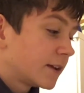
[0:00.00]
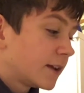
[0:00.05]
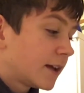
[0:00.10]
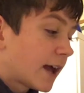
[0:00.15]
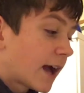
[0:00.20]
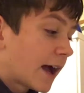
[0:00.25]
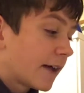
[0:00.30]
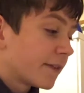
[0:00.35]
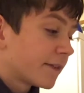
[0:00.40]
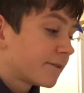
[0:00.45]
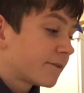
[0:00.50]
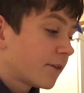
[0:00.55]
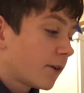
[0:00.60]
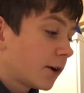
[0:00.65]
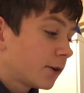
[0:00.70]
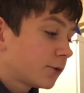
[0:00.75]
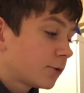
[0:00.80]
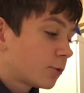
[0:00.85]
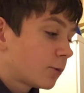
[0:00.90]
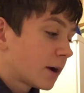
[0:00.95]
And the
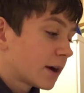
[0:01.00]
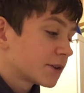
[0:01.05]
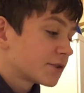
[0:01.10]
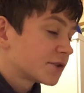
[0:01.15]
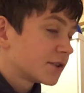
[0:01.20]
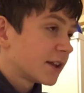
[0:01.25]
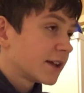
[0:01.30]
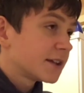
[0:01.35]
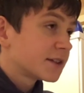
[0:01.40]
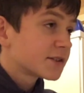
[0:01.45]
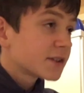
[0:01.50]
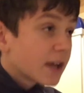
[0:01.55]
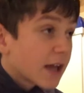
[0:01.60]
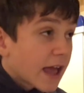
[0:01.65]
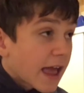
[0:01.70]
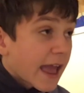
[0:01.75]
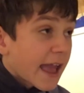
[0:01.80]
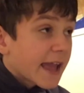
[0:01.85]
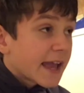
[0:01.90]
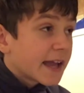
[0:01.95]
final question is
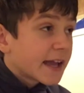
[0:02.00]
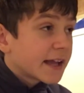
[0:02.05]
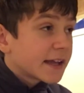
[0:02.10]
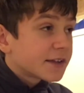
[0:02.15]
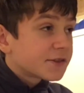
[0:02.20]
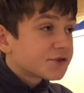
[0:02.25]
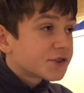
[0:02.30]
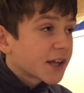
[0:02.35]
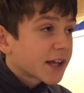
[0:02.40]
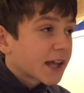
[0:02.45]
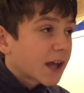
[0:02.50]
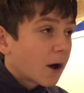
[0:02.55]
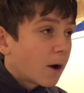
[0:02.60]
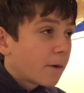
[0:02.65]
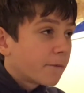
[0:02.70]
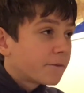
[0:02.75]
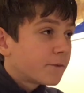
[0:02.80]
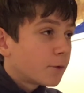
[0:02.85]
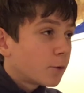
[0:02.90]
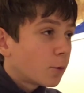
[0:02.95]
Jake
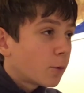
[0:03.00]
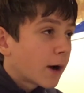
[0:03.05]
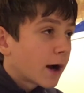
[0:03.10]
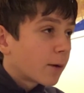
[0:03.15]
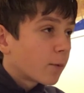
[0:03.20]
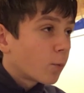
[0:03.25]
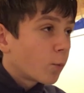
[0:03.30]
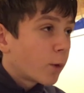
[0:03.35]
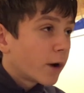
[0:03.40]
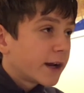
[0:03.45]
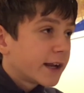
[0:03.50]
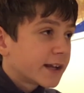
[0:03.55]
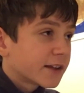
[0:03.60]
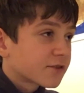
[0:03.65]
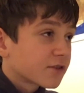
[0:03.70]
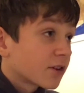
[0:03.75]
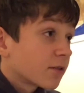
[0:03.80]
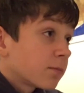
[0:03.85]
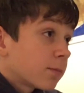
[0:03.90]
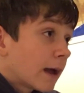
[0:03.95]
helpful and willing
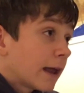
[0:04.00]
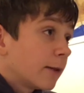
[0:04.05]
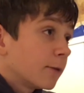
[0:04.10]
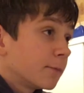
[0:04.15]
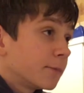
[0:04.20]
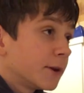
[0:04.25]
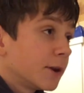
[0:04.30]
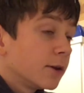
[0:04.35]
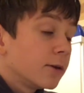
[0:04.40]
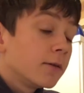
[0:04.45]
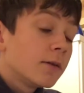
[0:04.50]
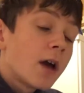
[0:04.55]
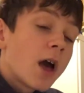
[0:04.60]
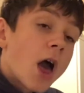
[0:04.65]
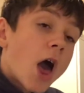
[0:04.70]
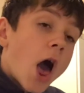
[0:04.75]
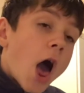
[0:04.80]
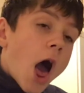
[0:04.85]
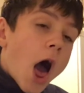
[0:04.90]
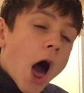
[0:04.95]
to help you?
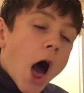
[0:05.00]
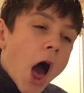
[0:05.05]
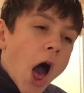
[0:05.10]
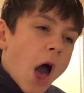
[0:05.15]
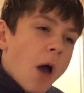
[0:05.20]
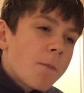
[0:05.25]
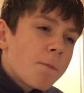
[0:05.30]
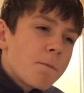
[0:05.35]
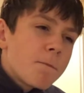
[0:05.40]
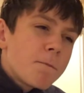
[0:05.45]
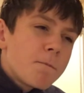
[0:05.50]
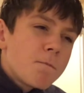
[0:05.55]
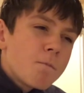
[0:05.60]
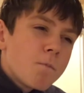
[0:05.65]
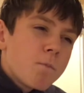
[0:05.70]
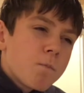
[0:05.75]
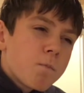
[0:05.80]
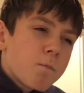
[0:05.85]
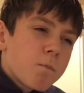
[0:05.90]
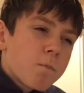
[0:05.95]
Well,
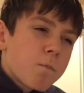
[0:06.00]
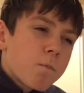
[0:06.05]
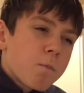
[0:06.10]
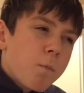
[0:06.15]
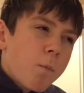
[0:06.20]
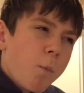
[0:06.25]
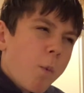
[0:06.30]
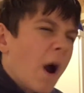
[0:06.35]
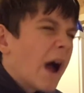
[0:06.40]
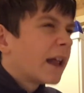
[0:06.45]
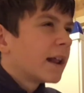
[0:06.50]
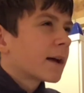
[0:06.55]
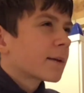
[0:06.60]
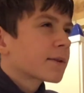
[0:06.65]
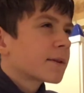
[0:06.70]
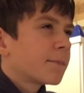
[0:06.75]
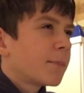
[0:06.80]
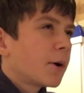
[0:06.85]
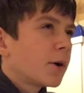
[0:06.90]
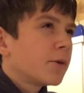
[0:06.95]
I
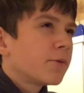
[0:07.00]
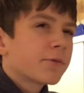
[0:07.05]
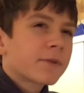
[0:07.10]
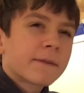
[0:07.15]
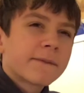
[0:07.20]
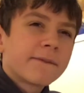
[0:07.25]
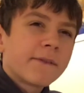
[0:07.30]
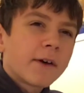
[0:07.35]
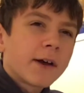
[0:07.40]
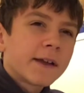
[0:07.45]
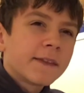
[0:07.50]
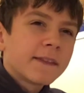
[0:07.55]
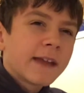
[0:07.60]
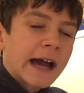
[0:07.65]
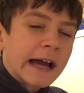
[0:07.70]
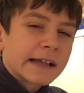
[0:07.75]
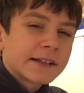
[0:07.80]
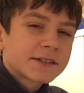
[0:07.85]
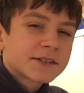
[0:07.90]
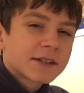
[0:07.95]
suppose to find
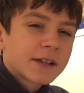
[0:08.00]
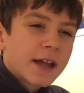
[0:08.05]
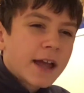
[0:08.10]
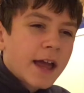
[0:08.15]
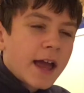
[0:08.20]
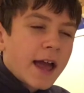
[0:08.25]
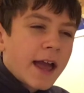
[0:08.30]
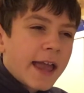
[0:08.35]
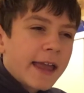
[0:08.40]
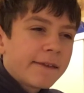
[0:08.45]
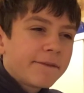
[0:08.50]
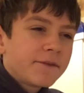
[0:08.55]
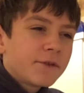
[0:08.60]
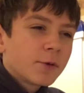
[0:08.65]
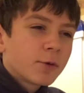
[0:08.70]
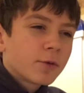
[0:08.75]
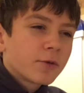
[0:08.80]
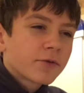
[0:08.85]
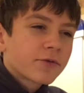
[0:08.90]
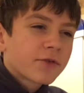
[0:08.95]
that, if
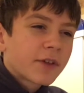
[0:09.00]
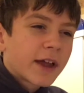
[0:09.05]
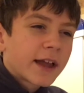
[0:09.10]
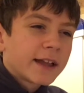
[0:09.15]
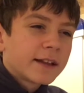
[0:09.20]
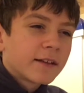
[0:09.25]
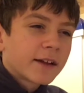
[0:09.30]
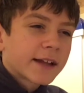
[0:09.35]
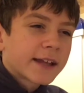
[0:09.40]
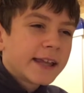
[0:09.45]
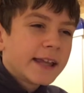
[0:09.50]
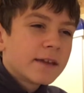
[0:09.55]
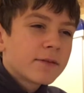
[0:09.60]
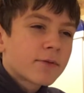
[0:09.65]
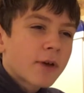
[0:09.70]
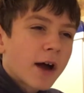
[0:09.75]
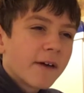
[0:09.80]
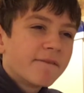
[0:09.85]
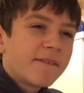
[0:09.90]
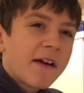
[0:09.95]
you're saying, he's
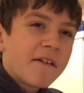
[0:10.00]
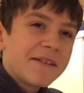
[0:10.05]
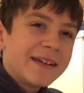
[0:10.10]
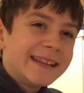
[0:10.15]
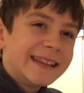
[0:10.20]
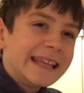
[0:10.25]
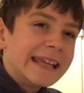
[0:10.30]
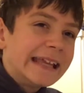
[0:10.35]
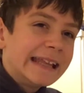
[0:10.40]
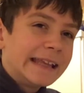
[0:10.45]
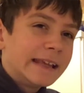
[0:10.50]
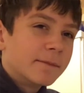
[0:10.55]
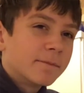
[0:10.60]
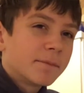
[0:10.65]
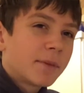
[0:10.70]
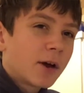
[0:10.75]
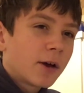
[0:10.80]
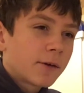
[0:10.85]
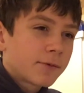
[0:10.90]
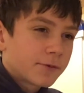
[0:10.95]
a very lenient
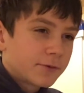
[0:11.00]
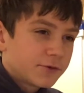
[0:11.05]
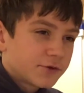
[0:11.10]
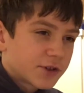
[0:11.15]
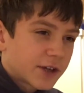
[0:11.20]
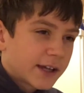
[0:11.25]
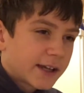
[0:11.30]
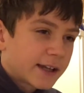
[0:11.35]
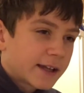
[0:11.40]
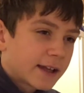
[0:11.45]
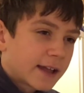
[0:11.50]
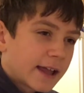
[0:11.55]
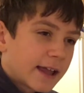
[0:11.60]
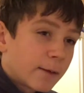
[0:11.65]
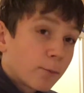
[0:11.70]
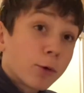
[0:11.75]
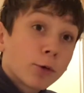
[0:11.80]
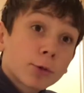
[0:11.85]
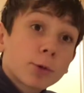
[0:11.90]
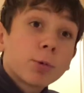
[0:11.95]
person, Jake,
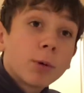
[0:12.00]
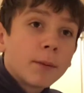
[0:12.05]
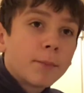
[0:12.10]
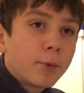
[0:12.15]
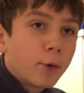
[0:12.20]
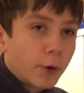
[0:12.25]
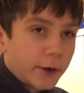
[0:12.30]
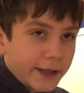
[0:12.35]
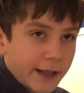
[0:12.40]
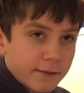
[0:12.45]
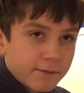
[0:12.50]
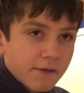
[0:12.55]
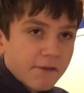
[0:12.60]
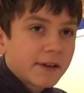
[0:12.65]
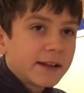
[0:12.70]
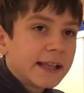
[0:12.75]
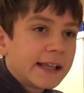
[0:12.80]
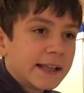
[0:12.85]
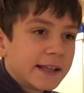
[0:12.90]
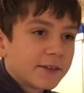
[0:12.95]
but to a point, he's very
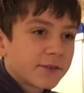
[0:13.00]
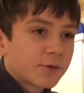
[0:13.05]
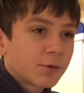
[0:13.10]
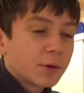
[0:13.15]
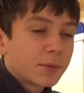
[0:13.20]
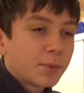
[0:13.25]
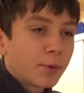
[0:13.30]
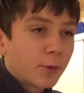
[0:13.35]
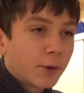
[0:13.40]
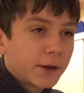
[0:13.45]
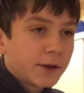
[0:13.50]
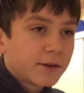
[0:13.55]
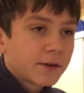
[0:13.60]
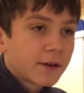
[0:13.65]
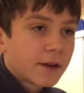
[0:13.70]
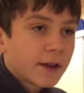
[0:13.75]
lenient to a point.